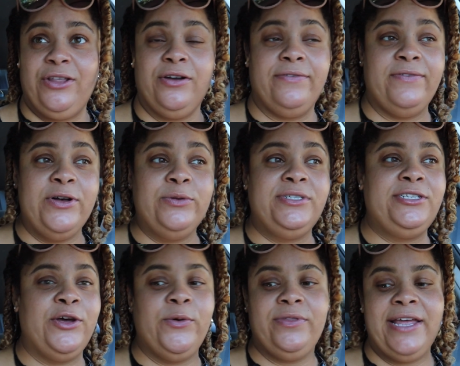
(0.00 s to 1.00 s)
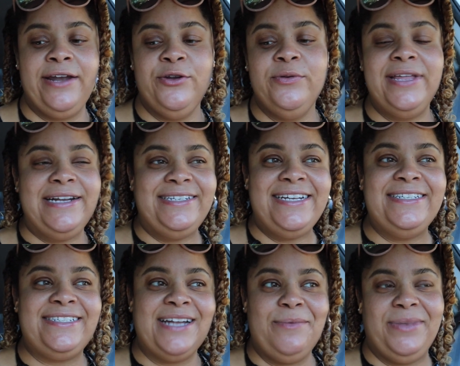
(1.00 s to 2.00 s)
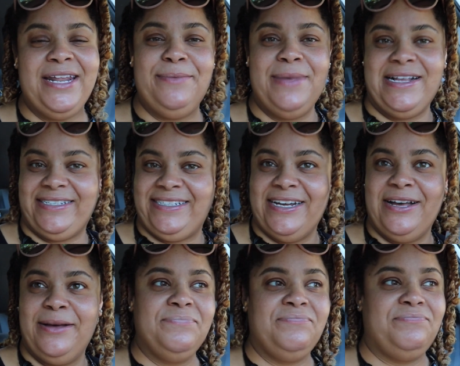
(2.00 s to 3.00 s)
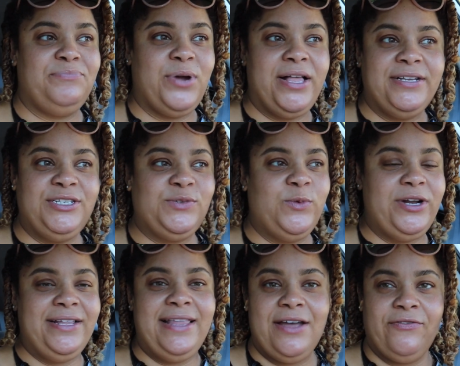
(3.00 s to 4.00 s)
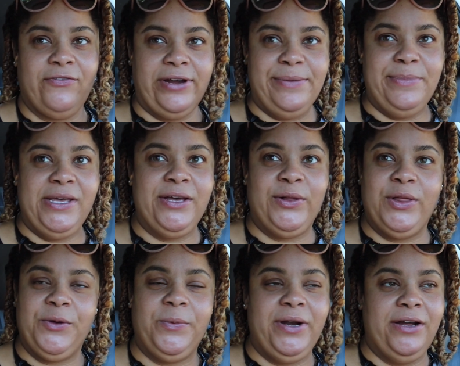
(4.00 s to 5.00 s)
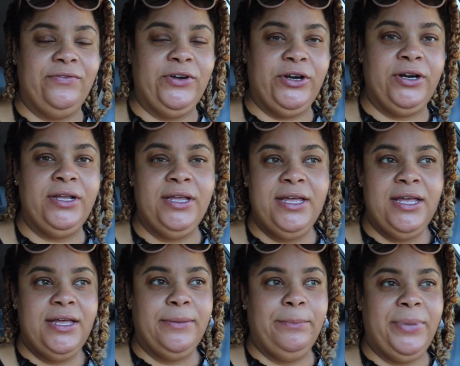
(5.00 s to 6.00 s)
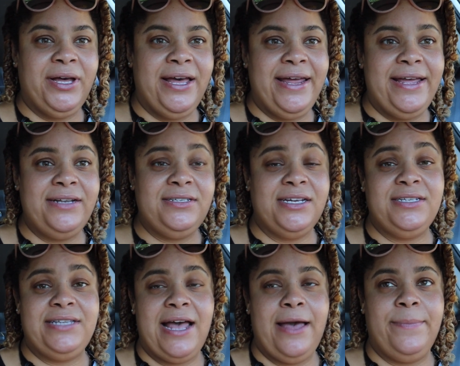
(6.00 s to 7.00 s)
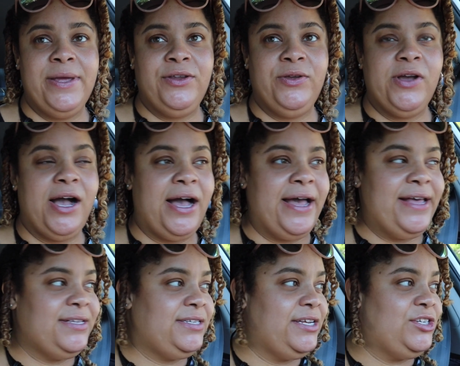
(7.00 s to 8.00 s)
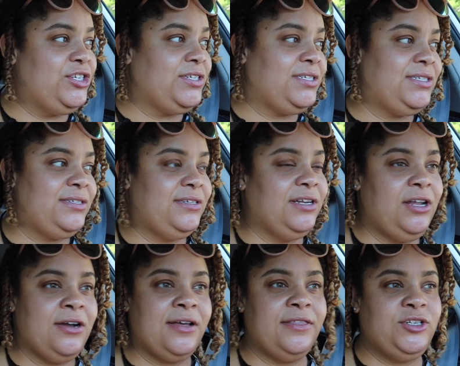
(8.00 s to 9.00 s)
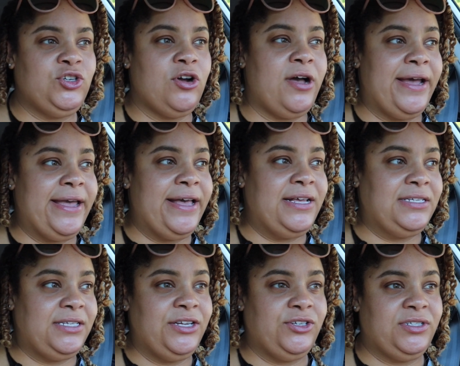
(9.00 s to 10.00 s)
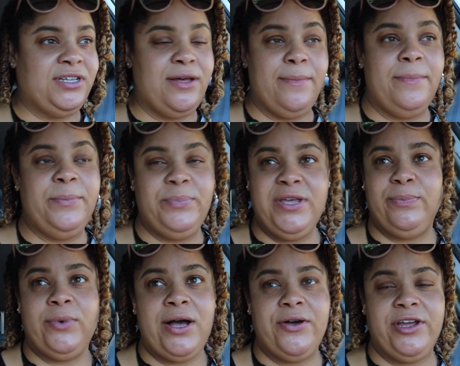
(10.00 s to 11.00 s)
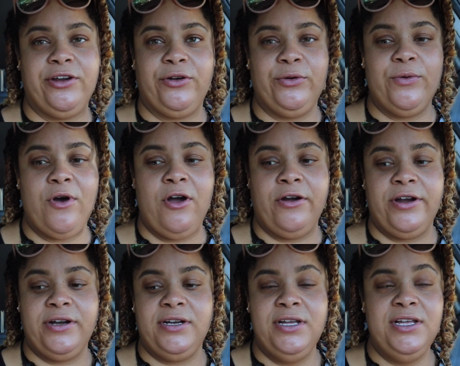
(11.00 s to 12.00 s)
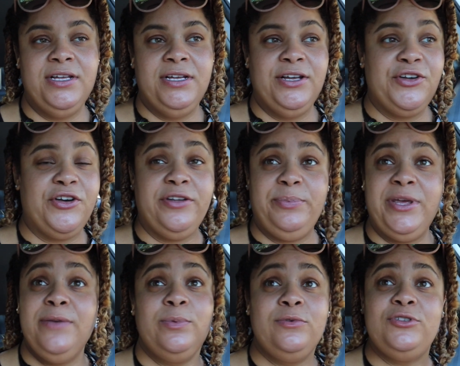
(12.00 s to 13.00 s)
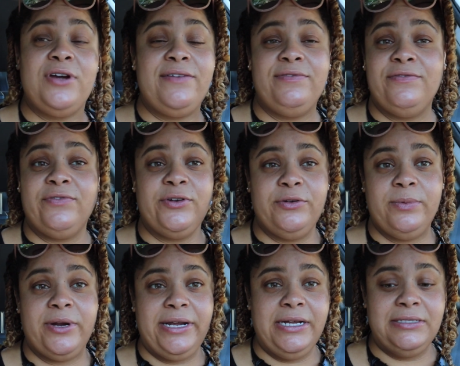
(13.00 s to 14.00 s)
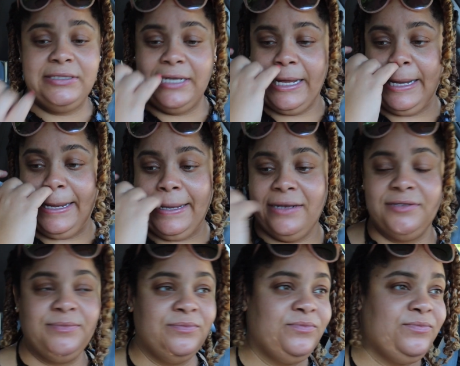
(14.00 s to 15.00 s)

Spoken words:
their phone. So they knew they did something messed up, probably just wanted that free meal or whatever. But it does happen, you guys. It just the luck of the draw, I guess. There's some people out here who aren't good people driving for UberEATS, and